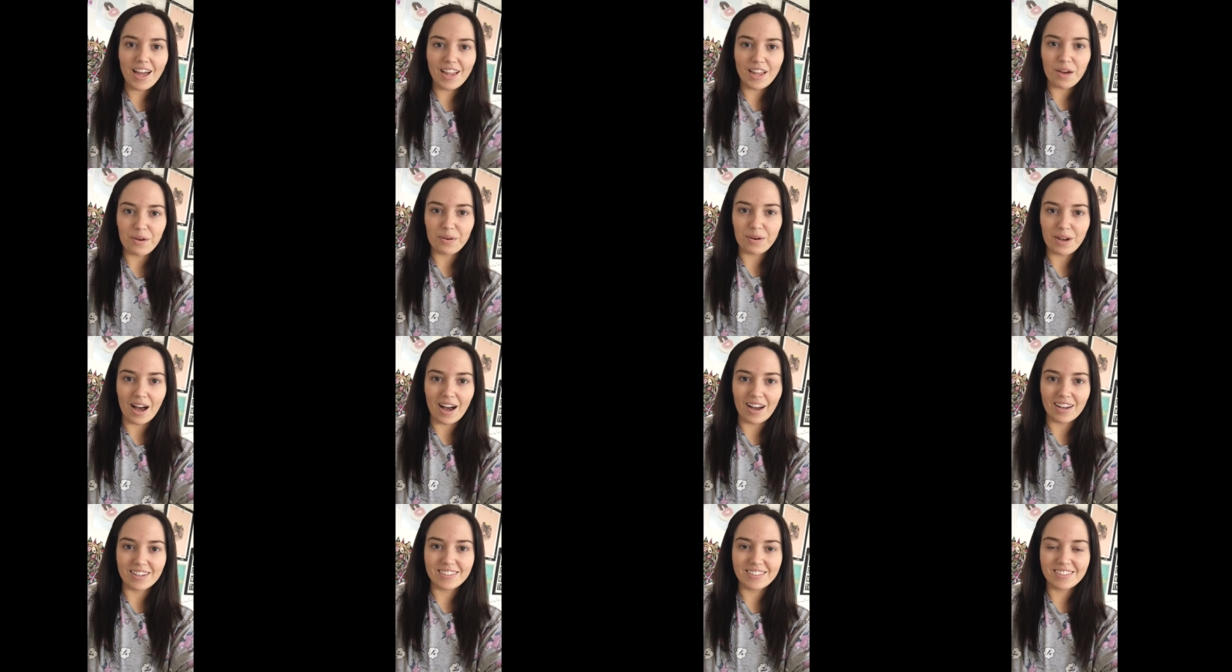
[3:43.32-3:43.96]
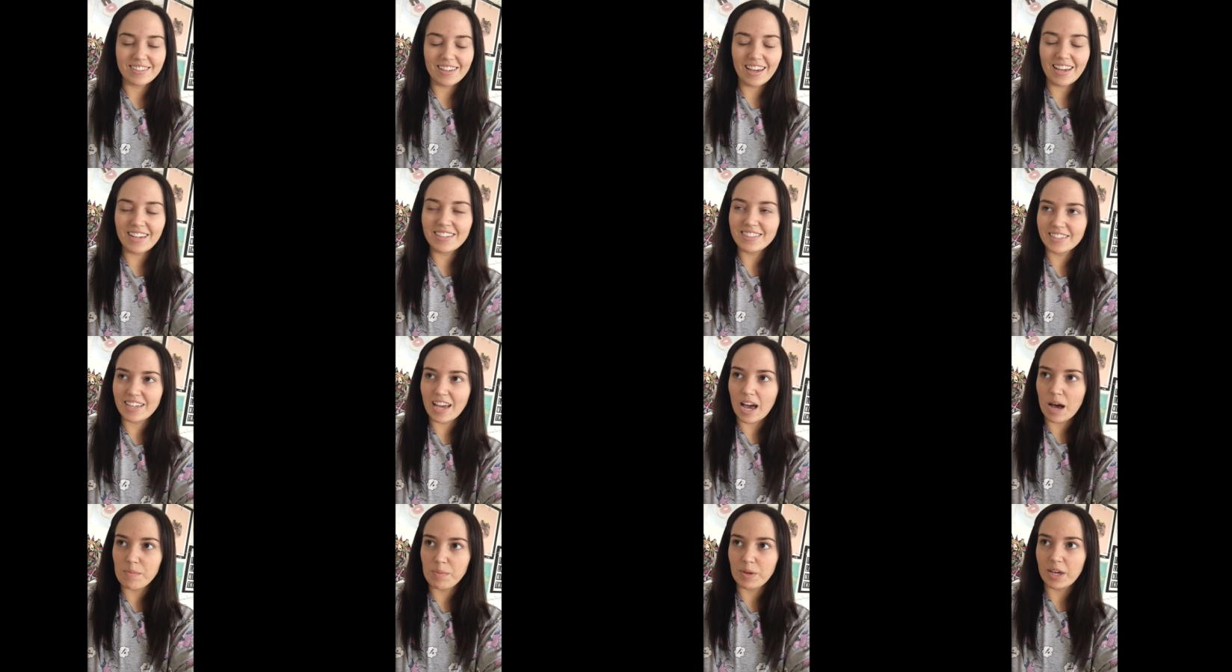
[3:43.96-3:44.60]
Hello guys, it's
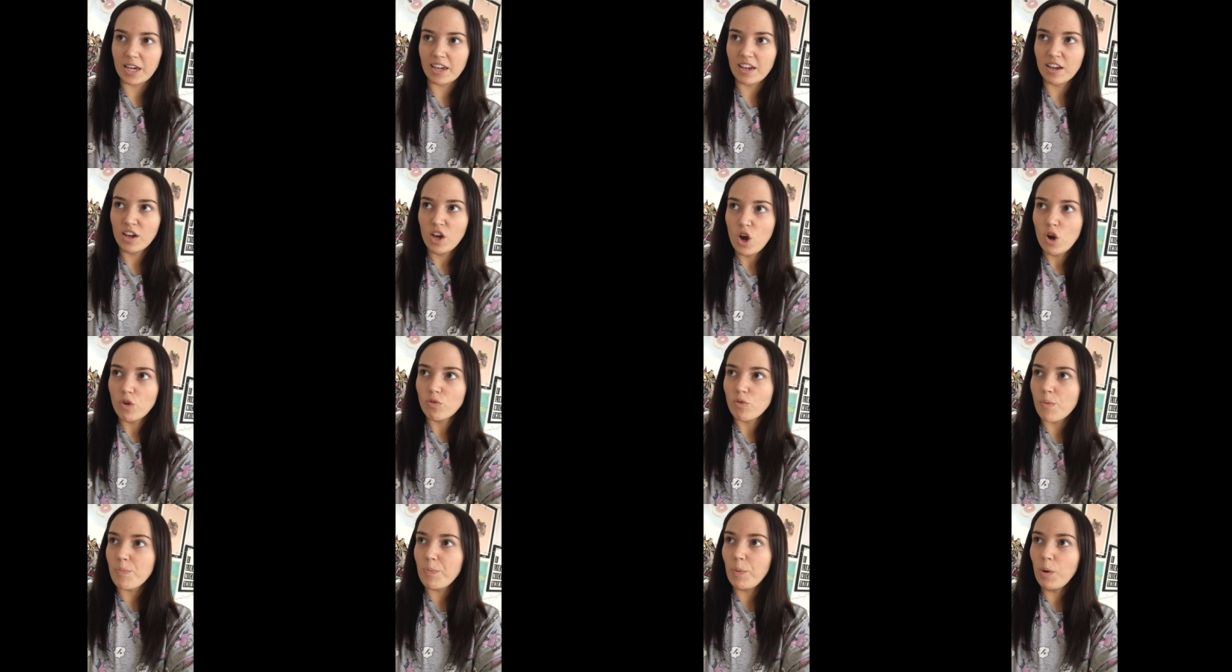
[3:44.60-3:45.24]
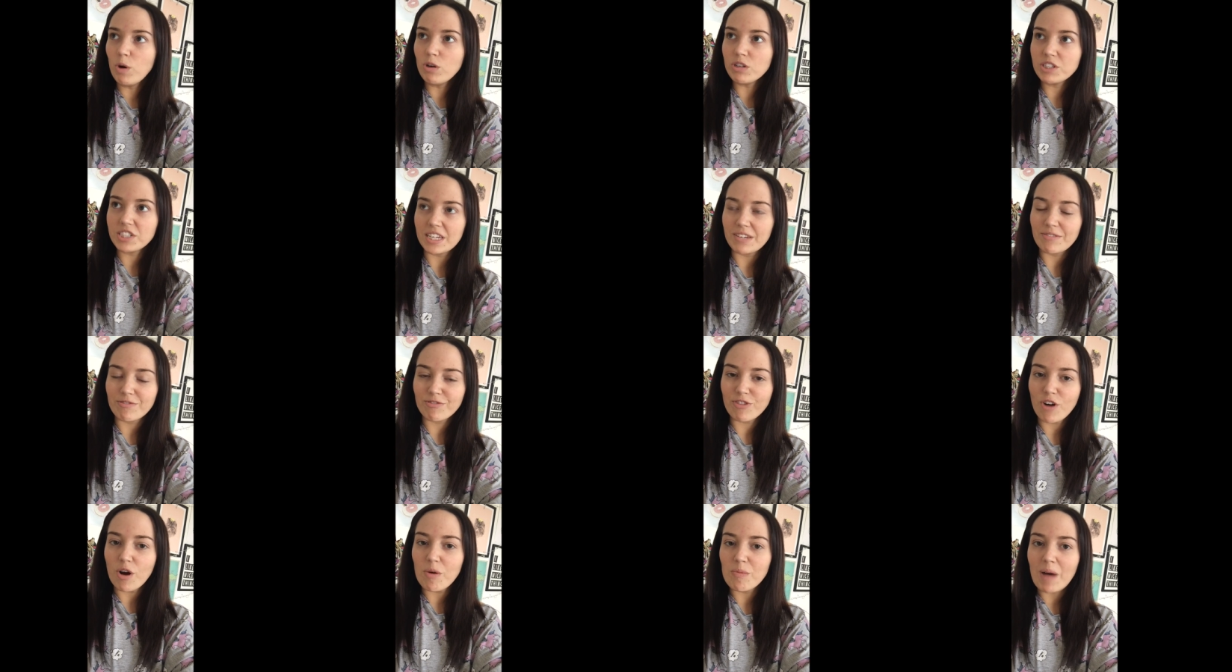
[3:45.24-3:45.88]
Gabby, reporting
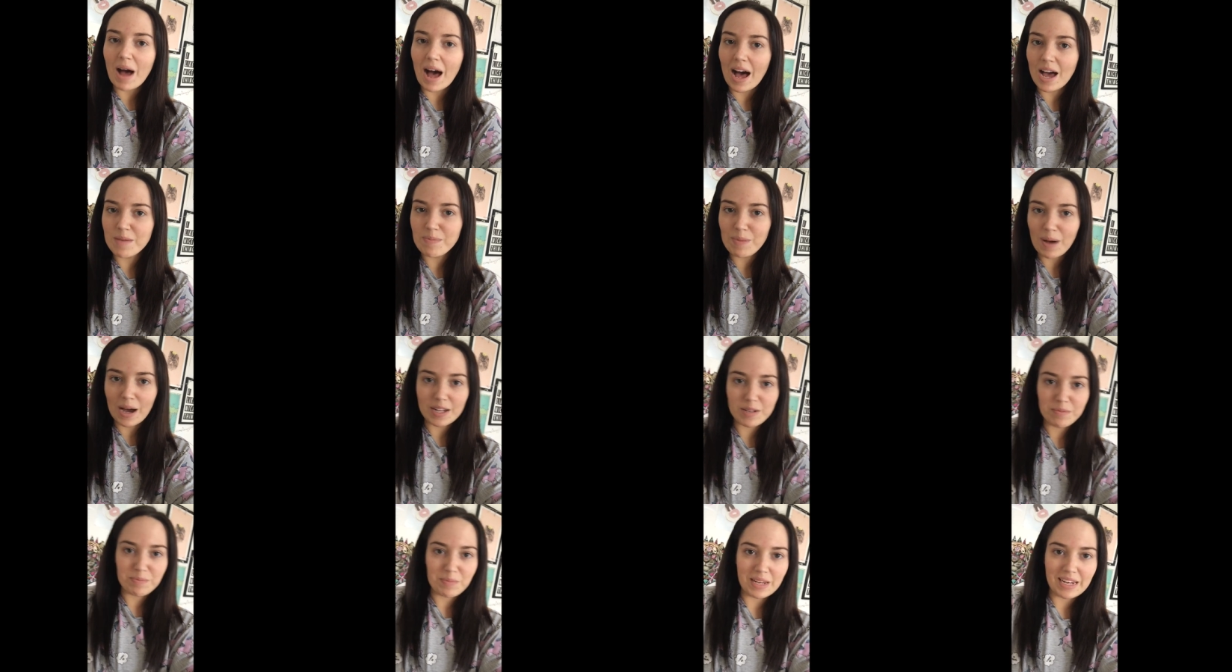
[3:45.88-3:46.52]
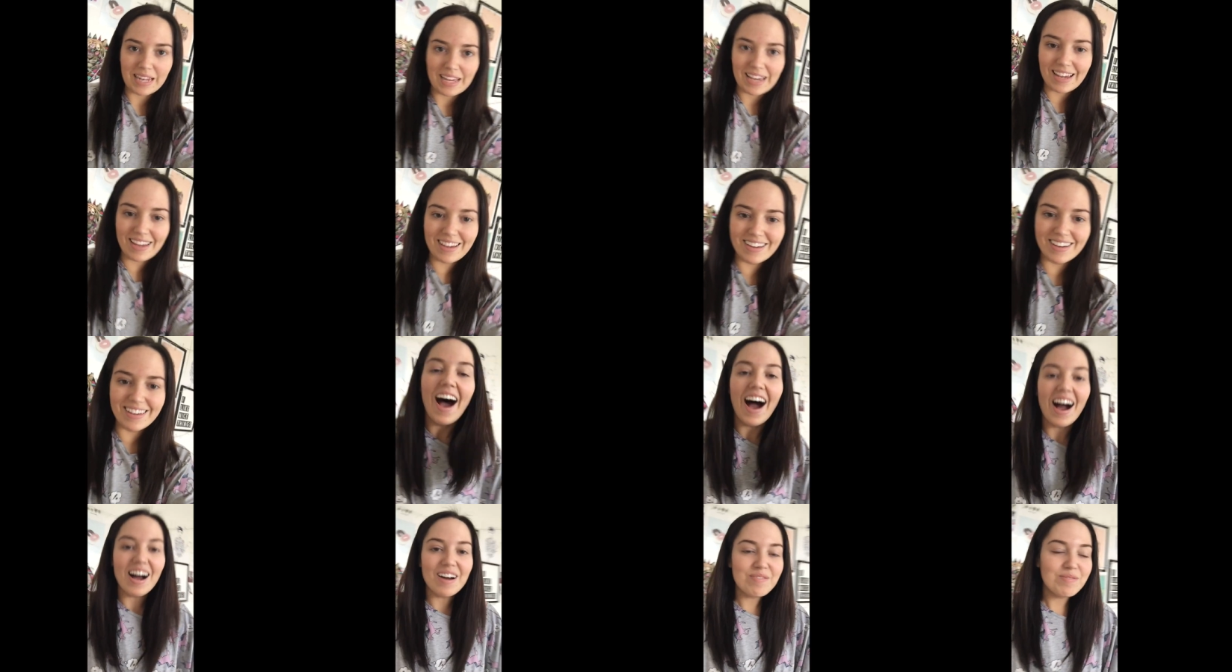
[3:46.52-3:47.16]
from iPad mini.
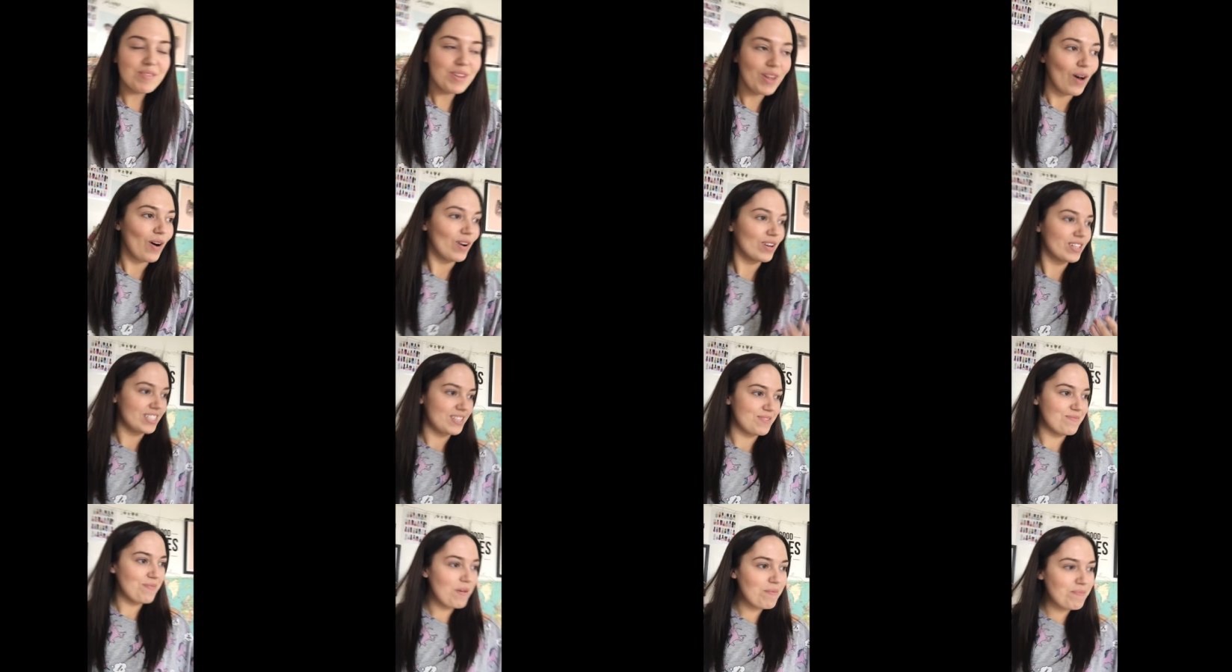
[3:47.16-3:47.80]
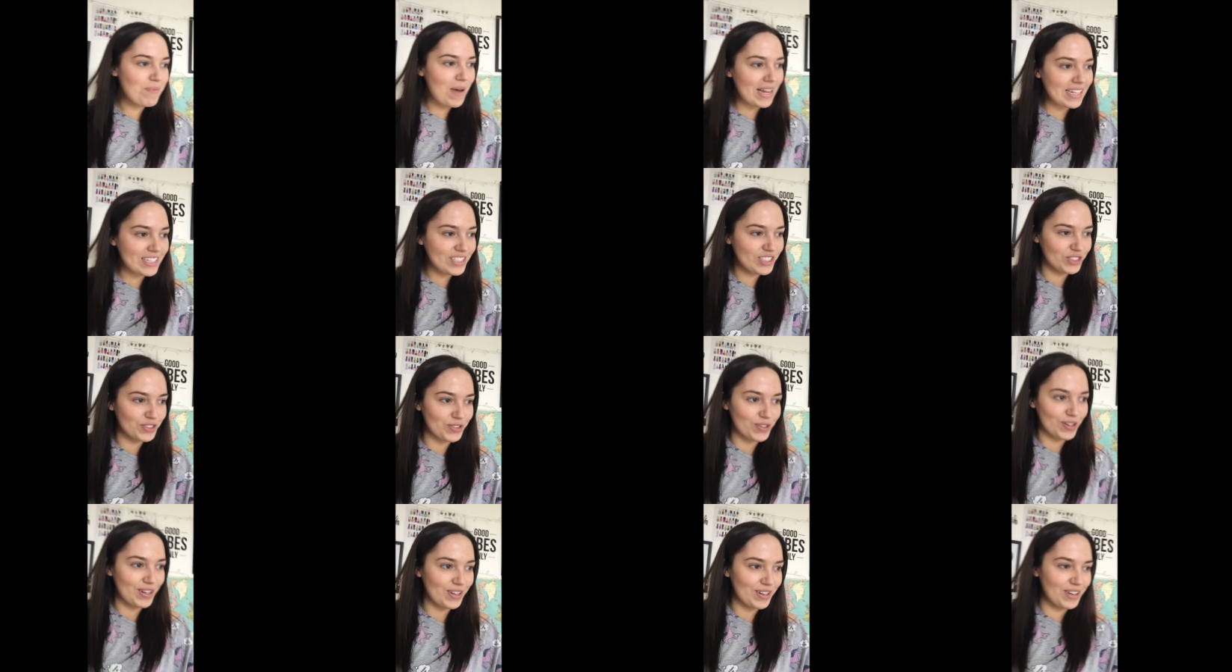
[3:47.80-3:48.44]
I'm locked in my
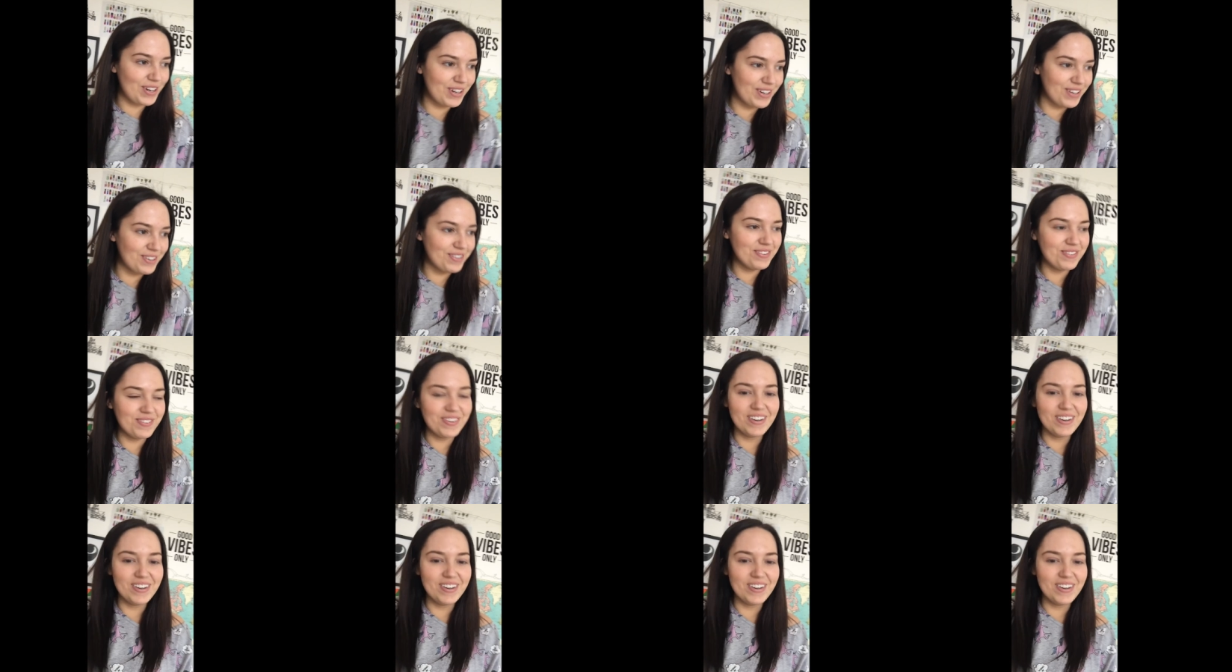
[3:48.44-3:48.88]
bedroom.